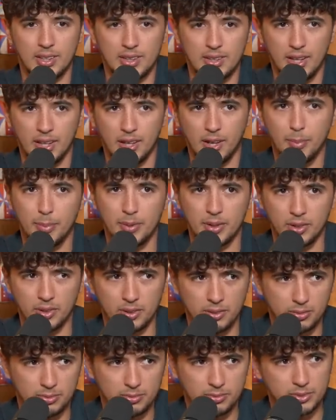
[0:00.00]
yeah, that'll be
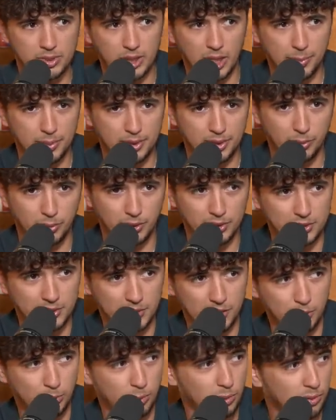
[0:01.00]
good. Jeremy, if you're watching
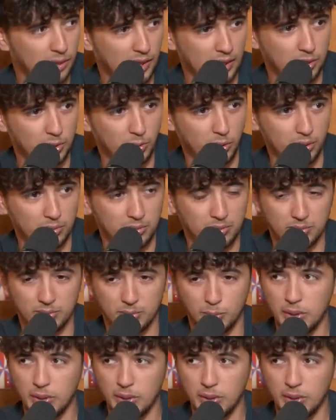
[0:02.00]
this, we'll take you on.